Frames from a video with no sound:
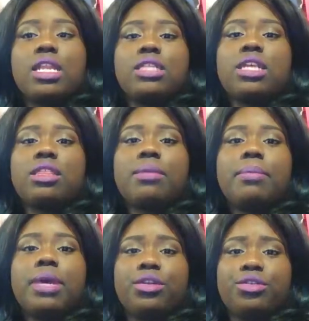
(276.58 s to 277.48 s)
And it's
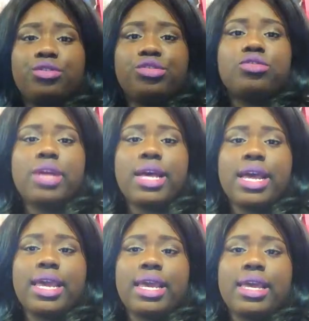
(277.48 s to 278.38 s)
nothing but a neutral
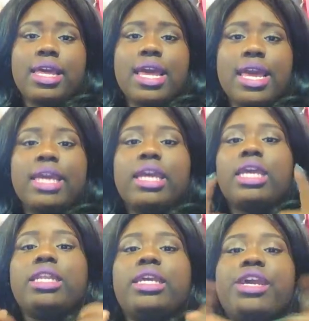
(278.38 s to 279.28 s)
eye
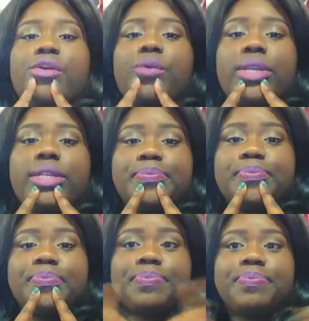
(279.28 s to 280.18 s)
and Heroine.
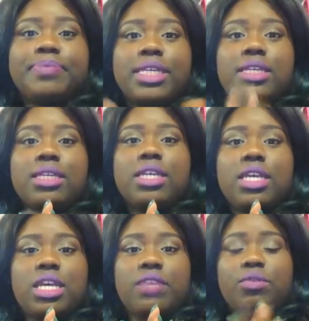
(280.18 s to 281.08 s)

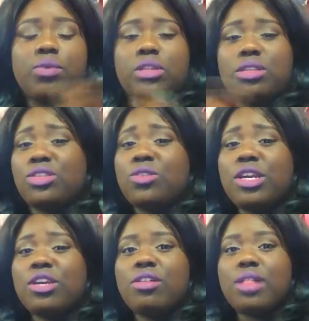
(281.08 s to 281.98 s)
If you want a
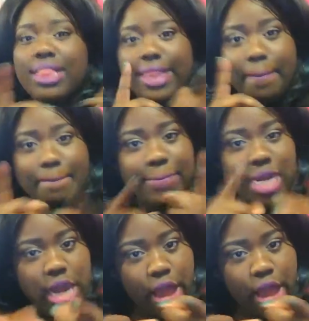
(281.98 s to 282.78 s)
tutorial, let me